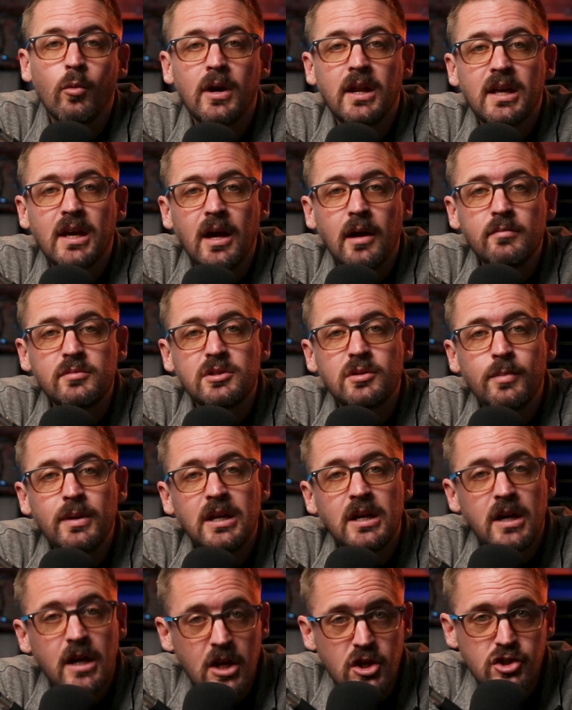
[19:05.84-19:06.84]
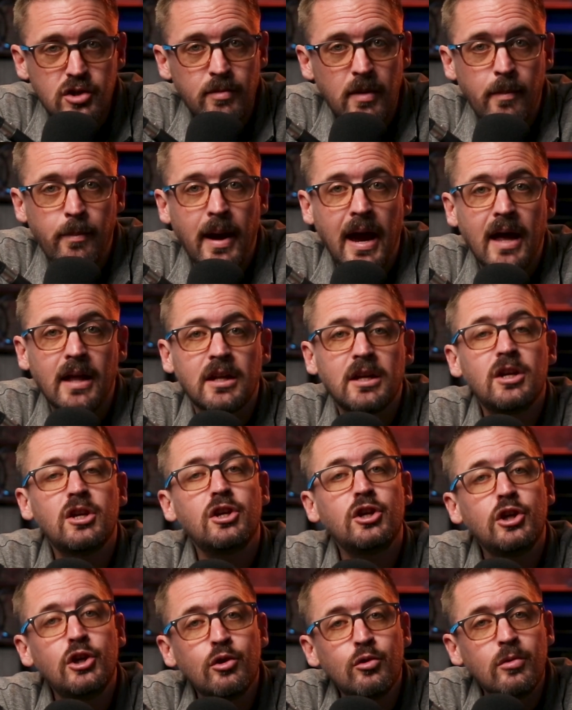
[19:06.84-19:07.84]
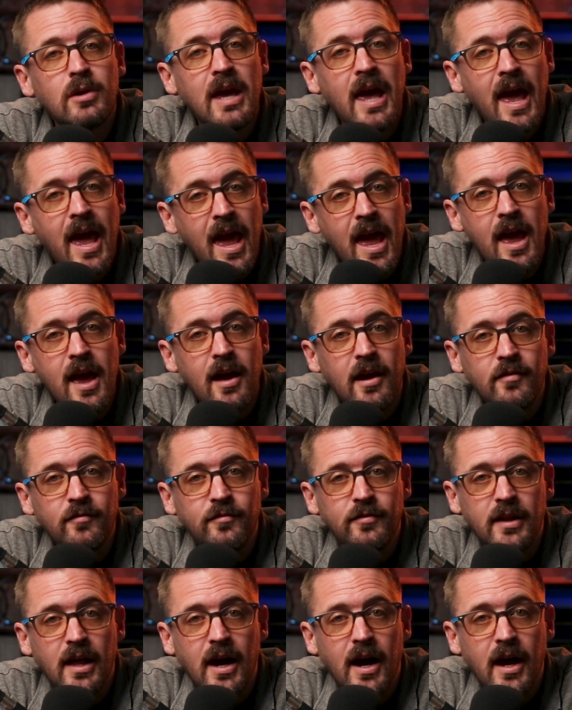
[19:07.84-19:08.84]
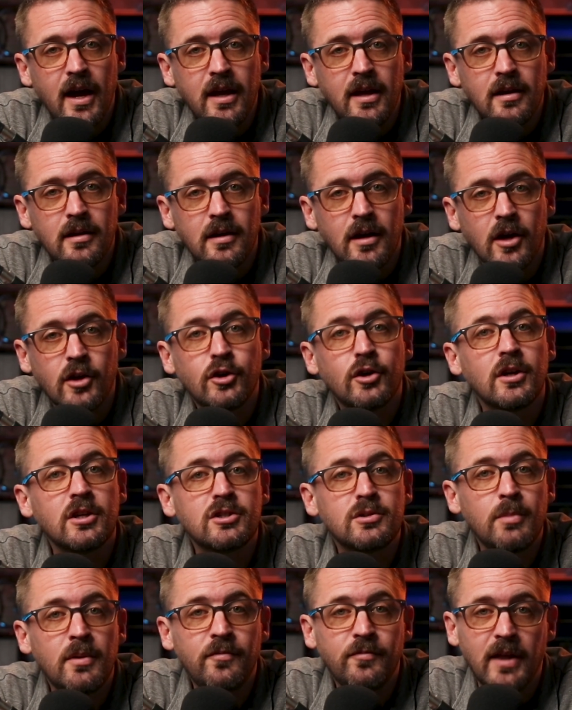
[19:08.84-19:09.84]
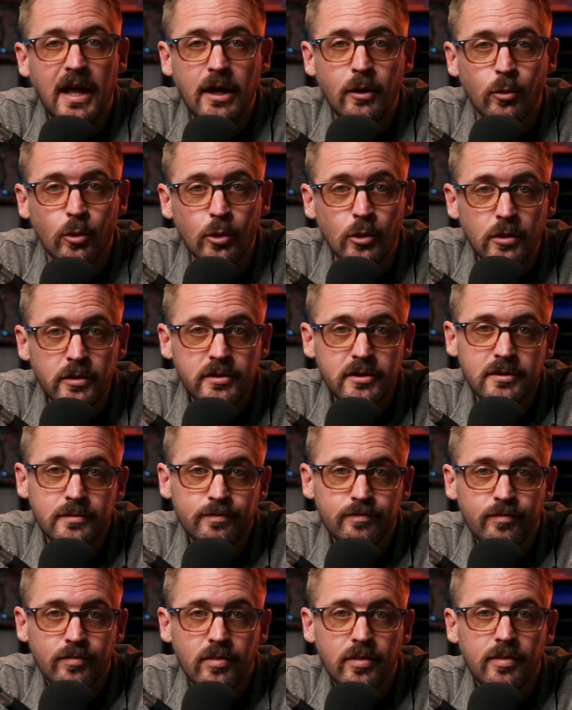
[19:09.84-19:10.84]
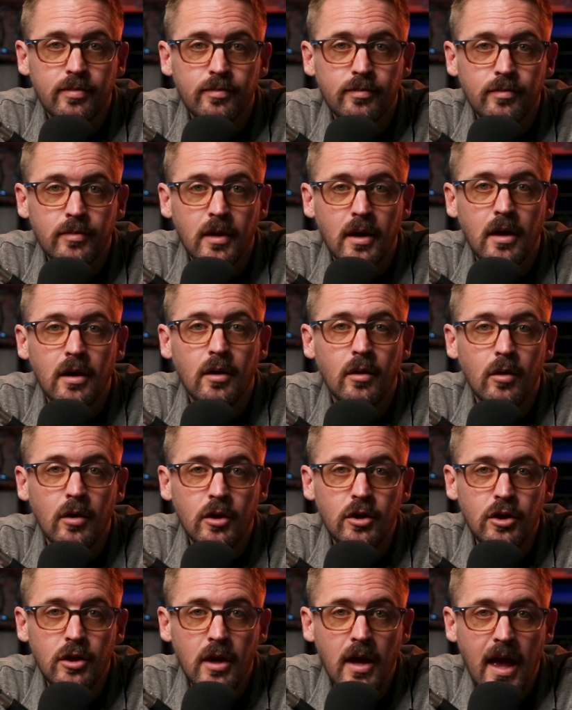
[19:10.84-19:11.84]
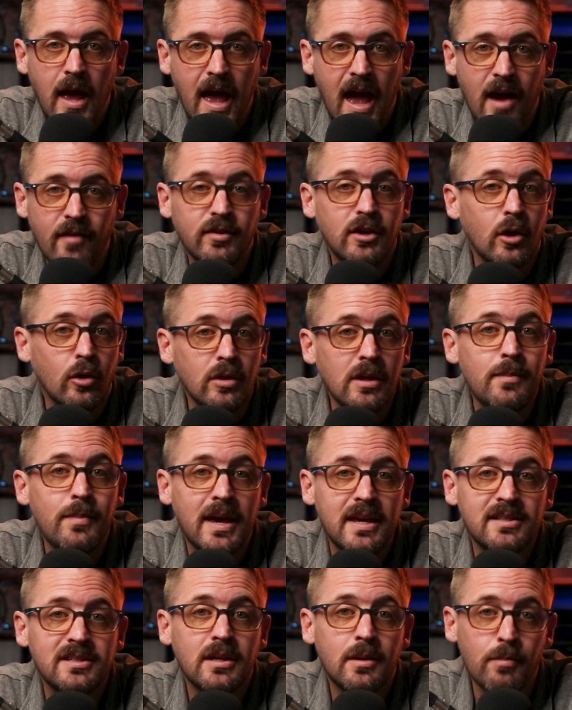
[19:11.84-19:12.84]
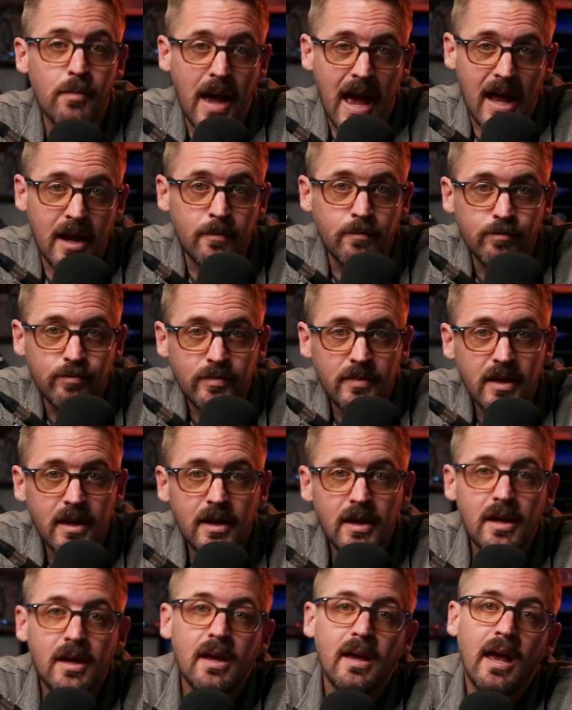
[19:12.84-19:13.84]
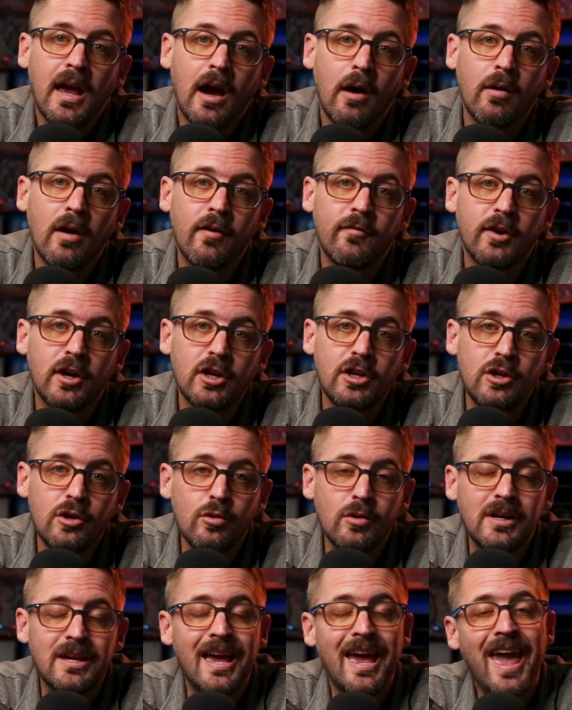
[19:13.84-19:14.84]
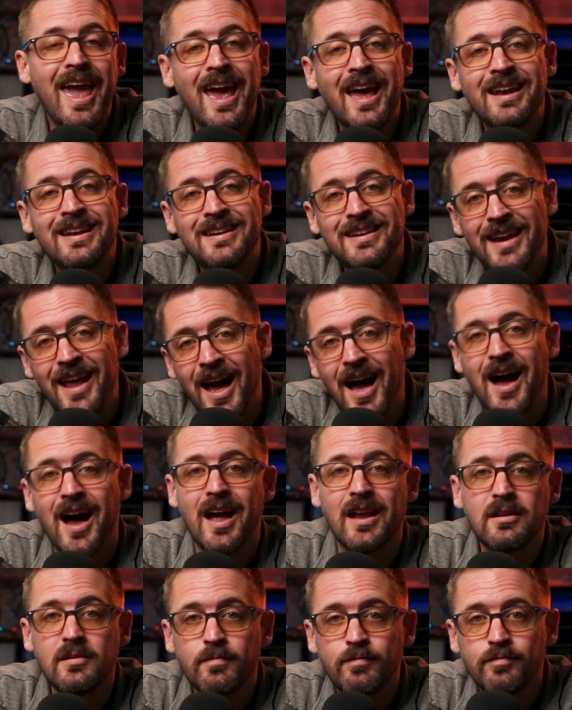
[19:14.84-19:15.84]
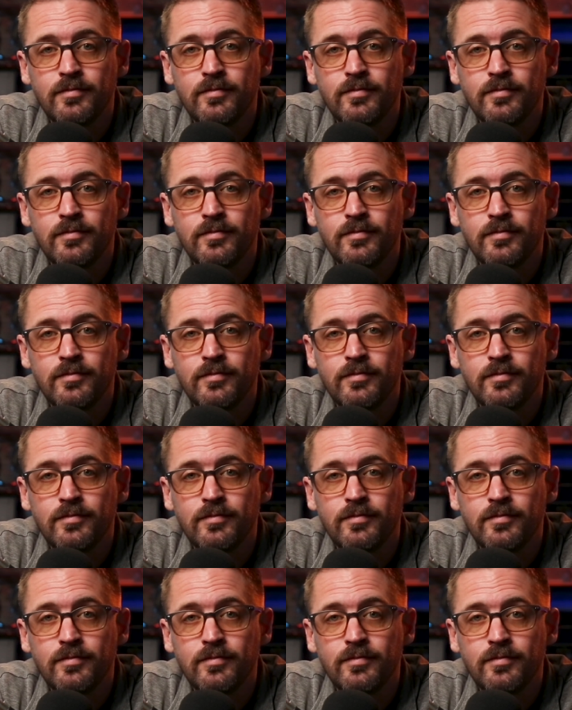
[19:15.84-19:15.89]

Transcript: when it comes to being an instrument pilot, you can fly under instrument flight rules, having only BasicMed. However, you cannot